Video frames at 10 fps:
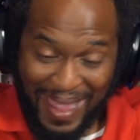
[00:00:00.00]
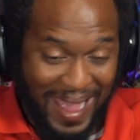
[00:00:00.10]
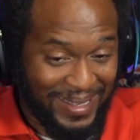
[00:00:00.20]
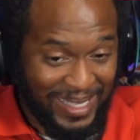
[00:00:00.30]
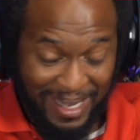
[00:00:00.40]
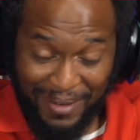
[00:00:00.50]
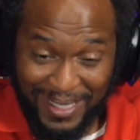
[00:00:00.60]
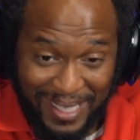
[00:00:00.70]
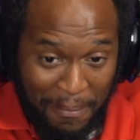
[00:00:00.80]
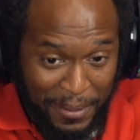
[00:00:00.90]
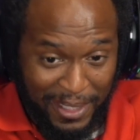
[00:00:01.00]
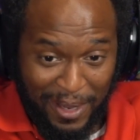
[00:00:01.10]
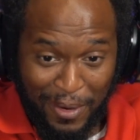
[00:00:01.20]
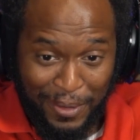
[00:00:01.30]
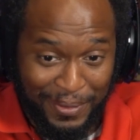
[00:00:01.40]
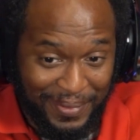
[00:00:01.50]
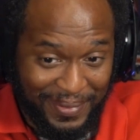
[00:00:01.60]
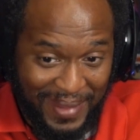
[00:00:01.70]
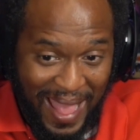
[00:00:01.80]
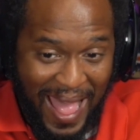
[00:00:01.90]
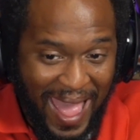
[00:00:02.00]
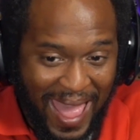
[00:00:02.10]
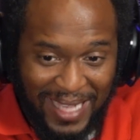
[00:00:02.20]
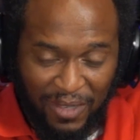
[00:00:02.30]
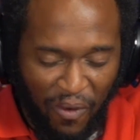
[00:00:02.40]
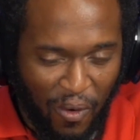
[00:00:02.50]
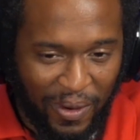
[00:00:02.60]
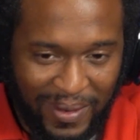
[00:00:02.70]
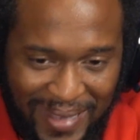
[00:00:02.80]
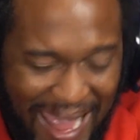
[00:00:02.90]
Serious episode. I asked for it.